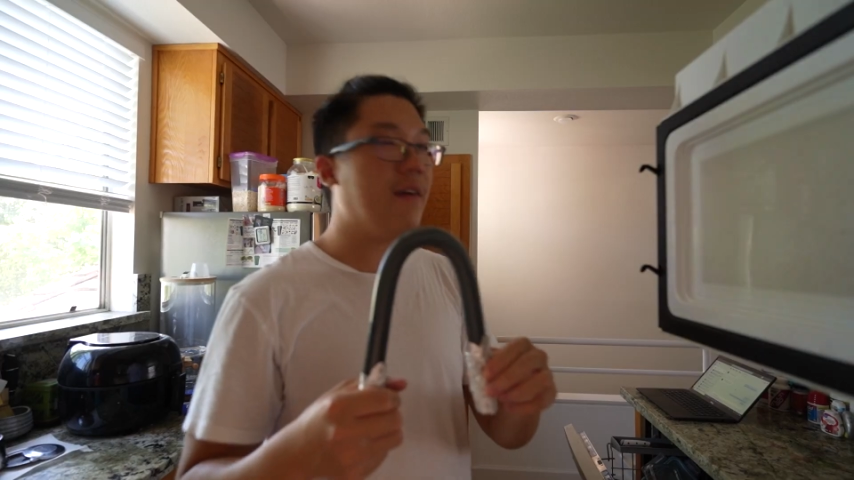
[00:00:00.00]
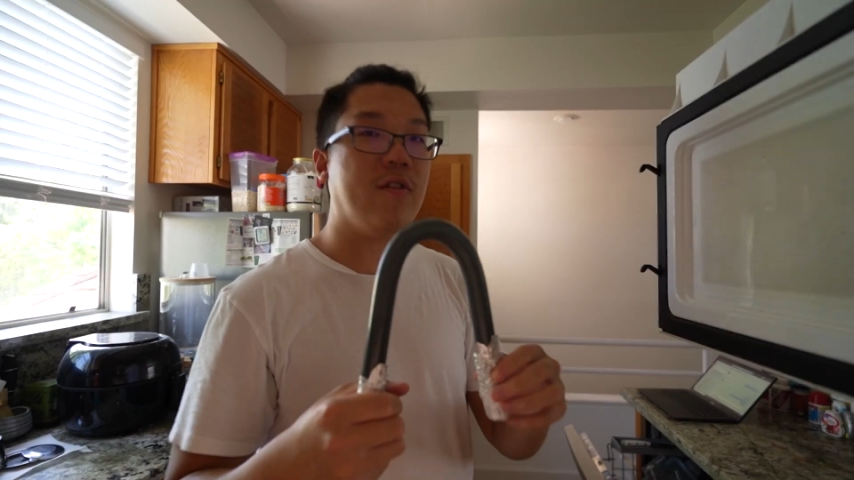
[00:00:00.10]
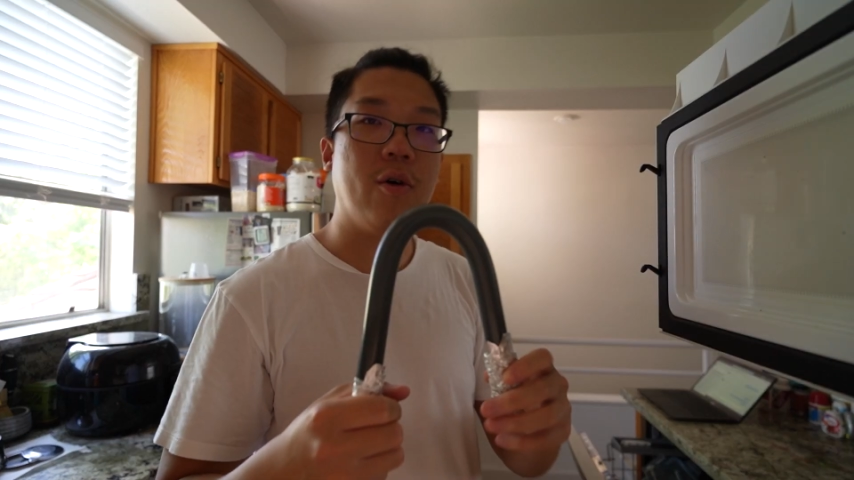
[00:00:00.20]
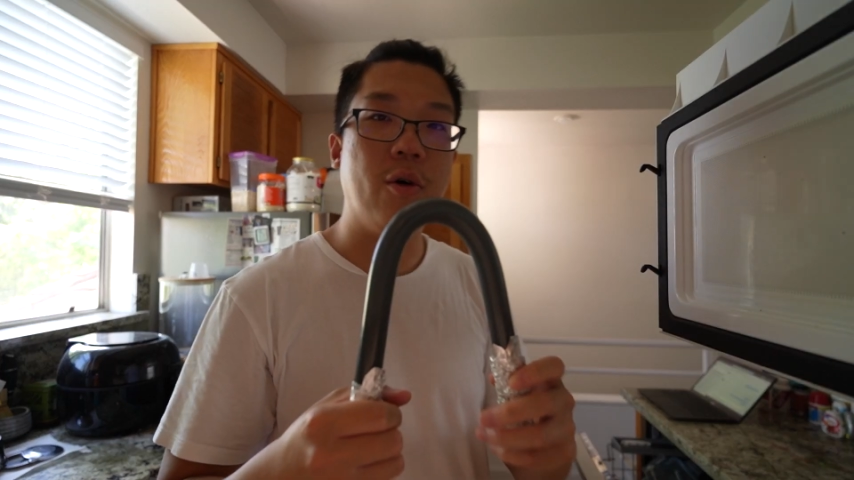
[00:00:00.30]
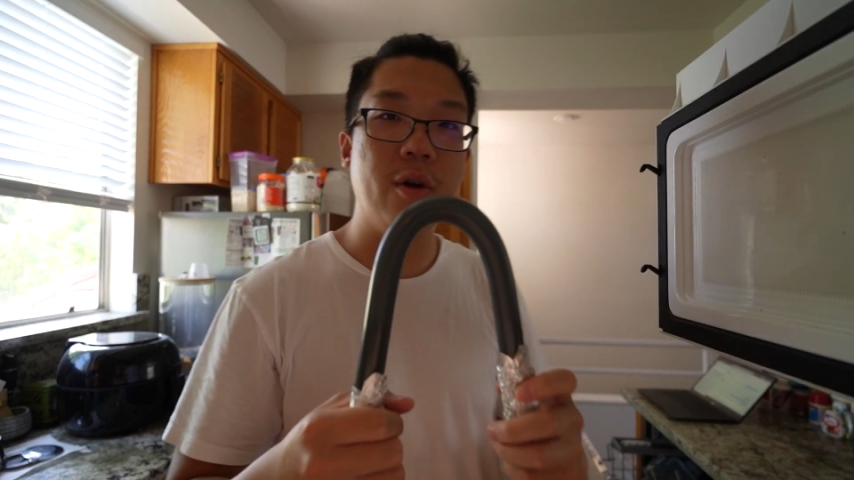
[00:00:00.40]
have
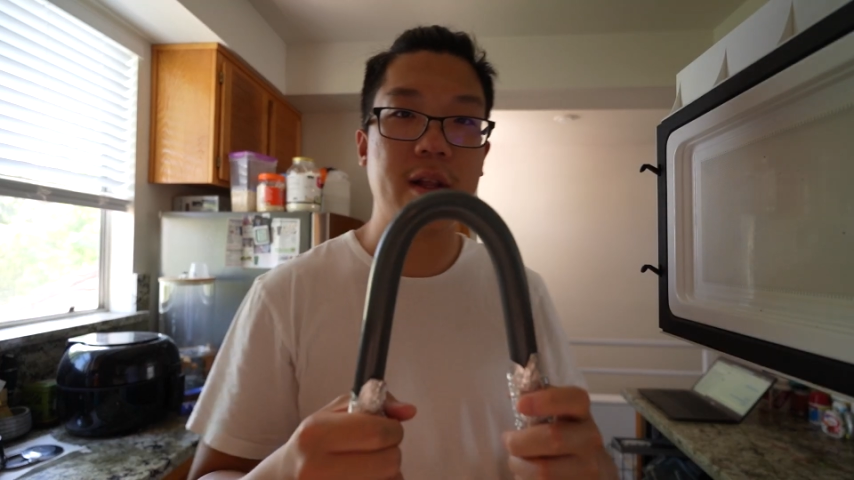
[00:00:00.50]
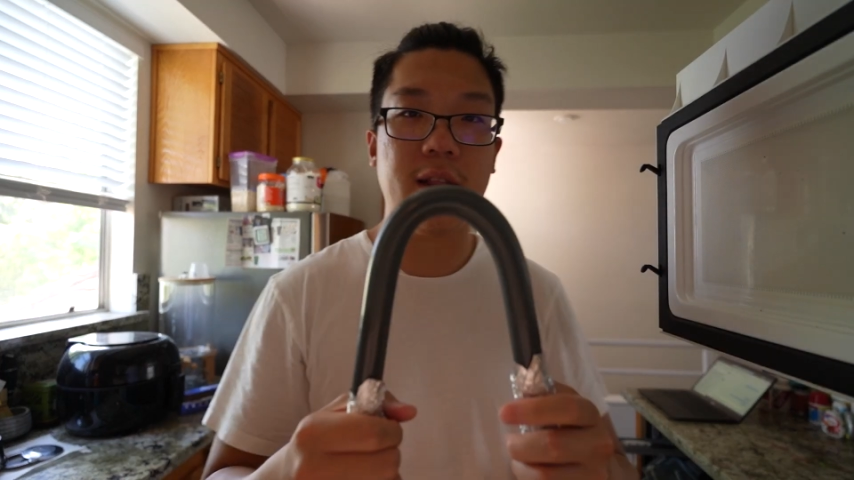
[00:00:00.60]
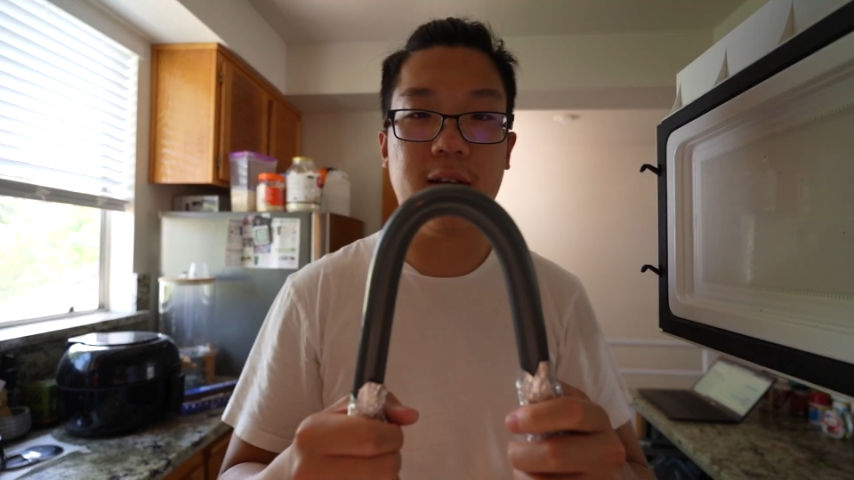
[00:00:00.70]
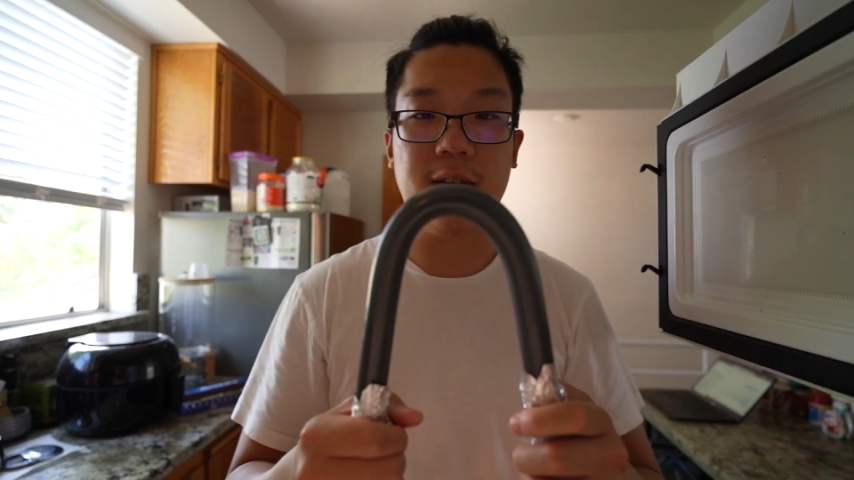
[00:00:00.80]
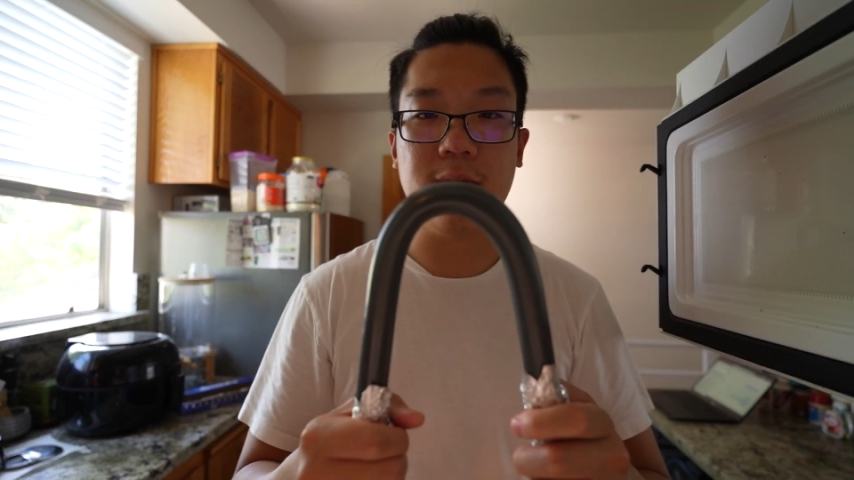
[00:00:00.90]
to hold it
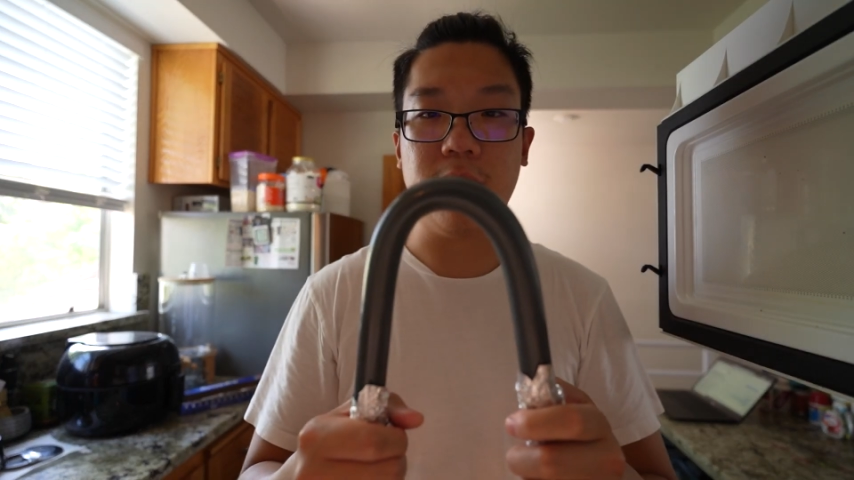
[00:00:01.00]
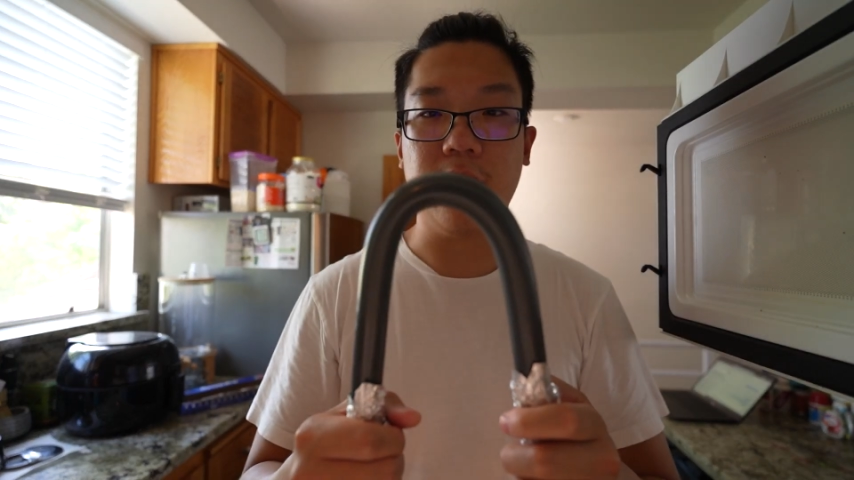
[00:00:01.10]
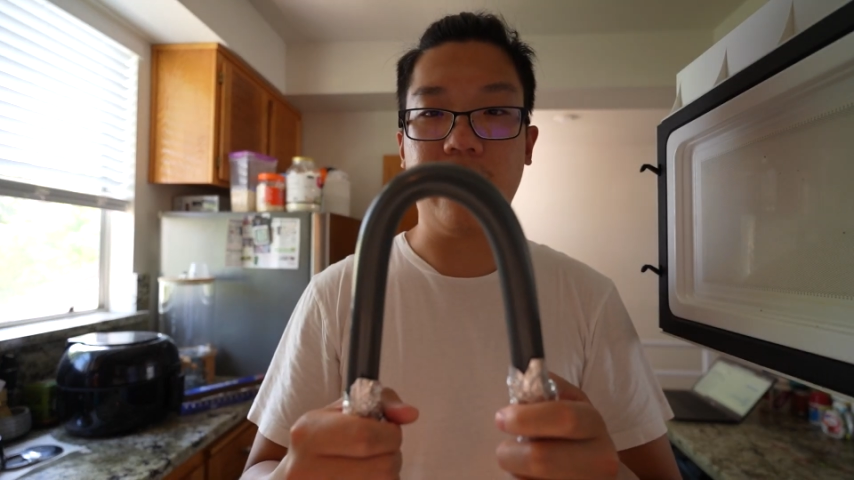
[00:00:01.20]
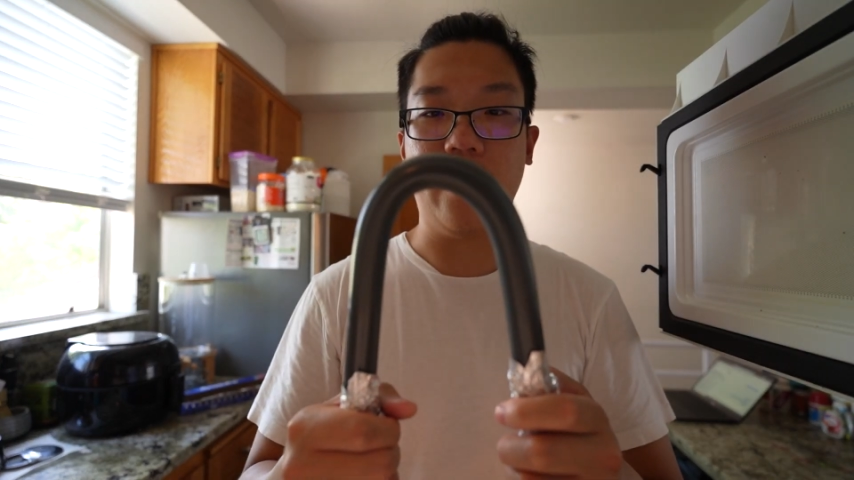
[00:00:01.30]
like this because